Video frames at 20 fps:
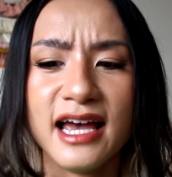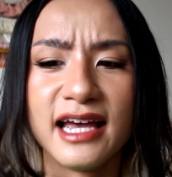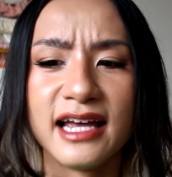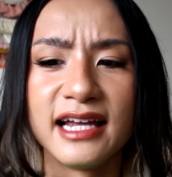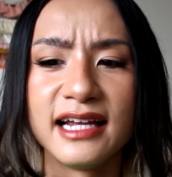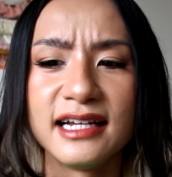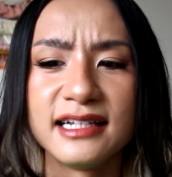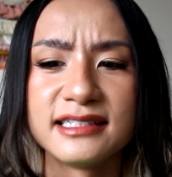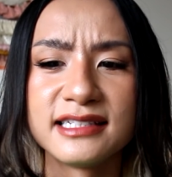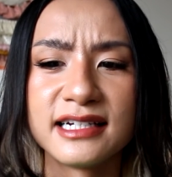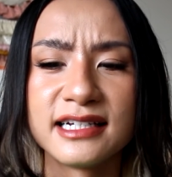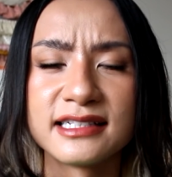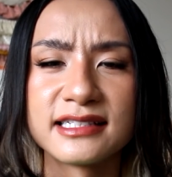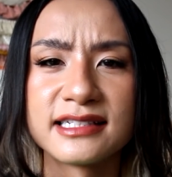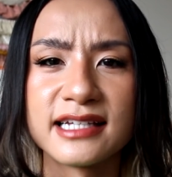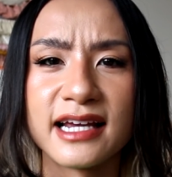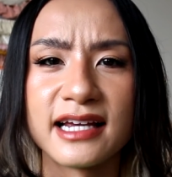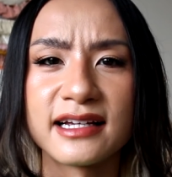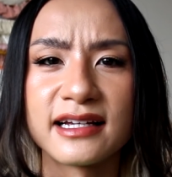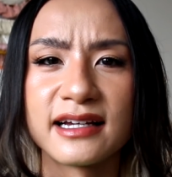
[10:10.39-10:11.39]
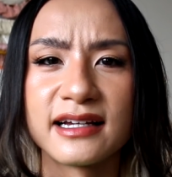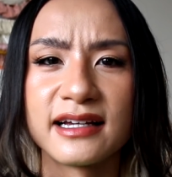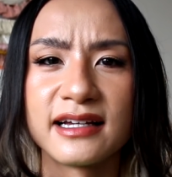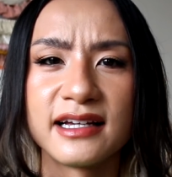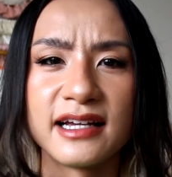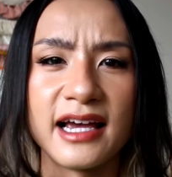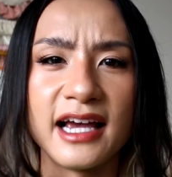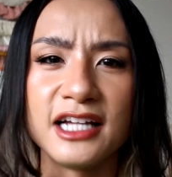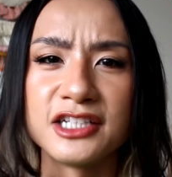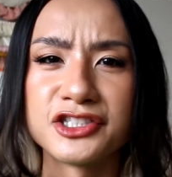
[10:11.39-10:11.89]
he didn't take
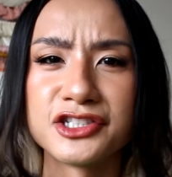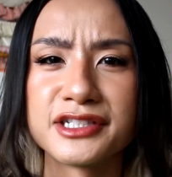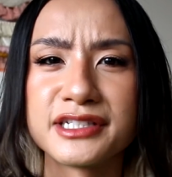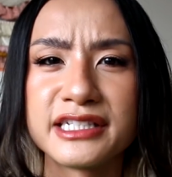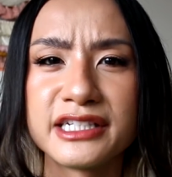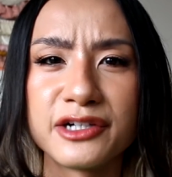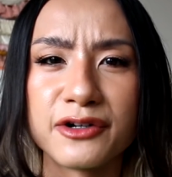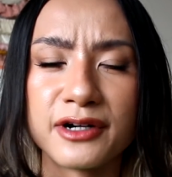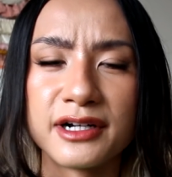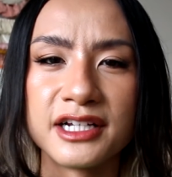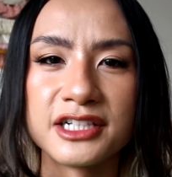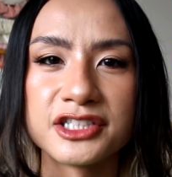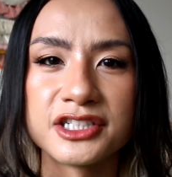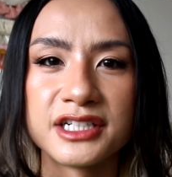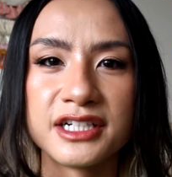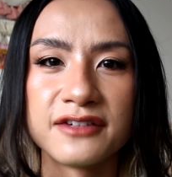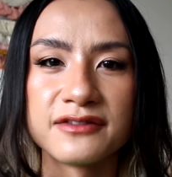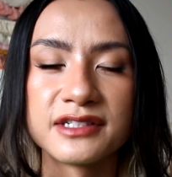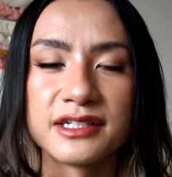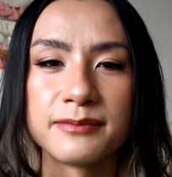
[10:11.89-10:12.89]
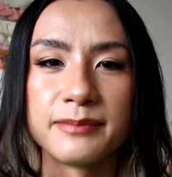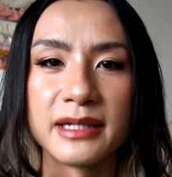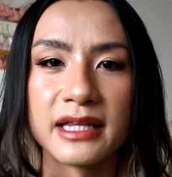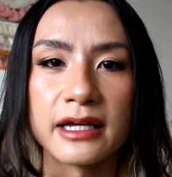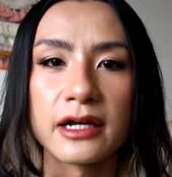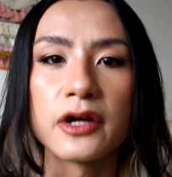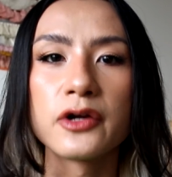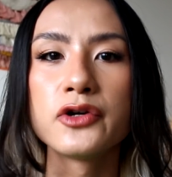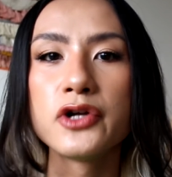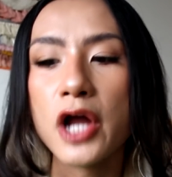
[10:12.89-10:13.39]
agency or initiative to be
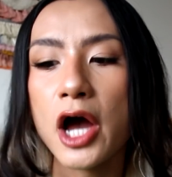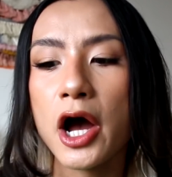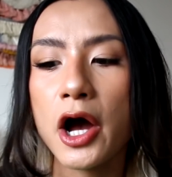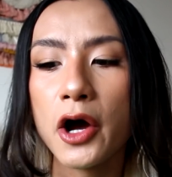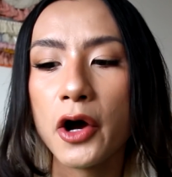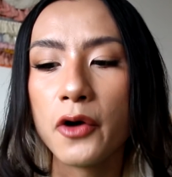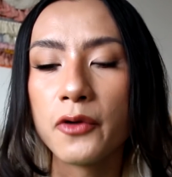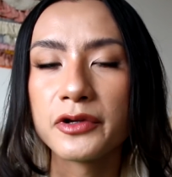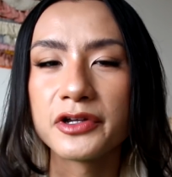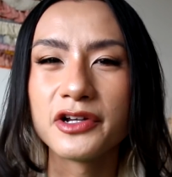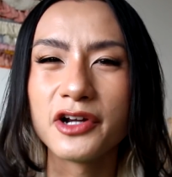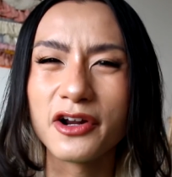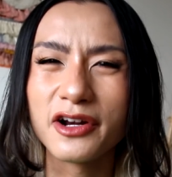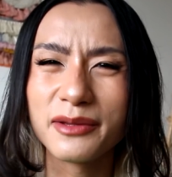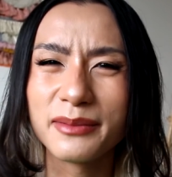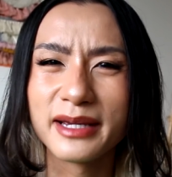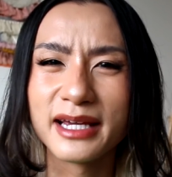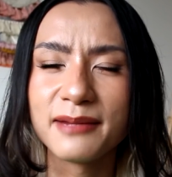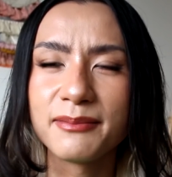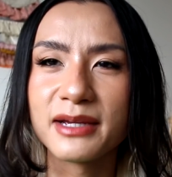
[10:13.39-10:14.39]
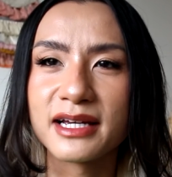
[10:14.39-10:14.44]
like, no, you know what I mean?